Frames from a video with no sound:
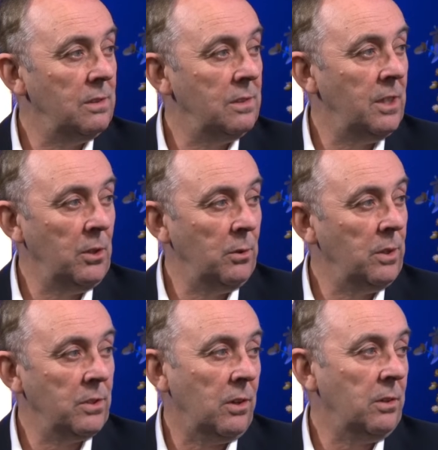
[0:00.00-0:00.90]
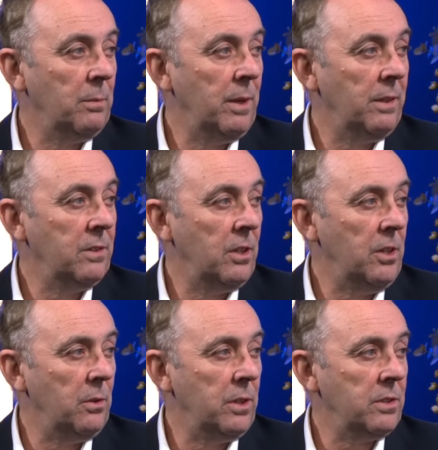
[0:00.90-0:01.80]
That you're excited about this. I know
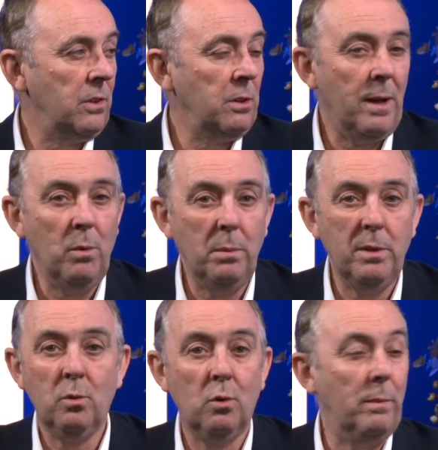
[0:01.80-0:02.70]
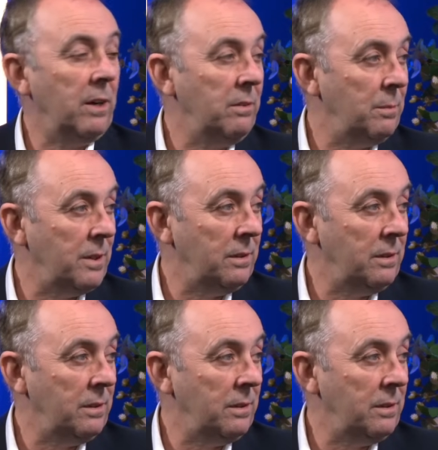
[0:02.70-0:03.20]
you're excited about when we talk about crypto.